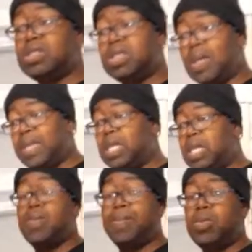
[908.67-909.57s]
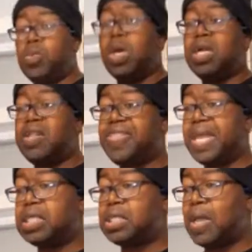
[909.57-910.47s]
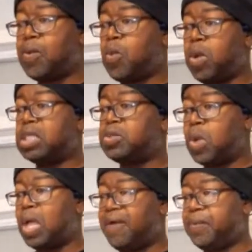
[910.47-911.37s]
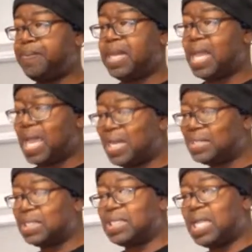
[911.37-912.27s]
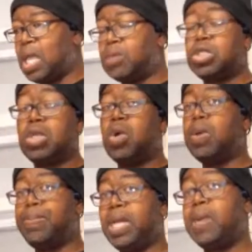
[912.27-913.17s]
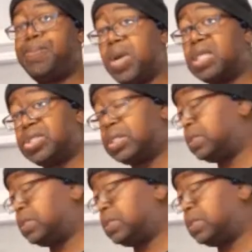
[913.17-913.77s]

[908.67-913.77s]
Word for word: is, one of the things that works well for bananas is it helps lower blood pressure.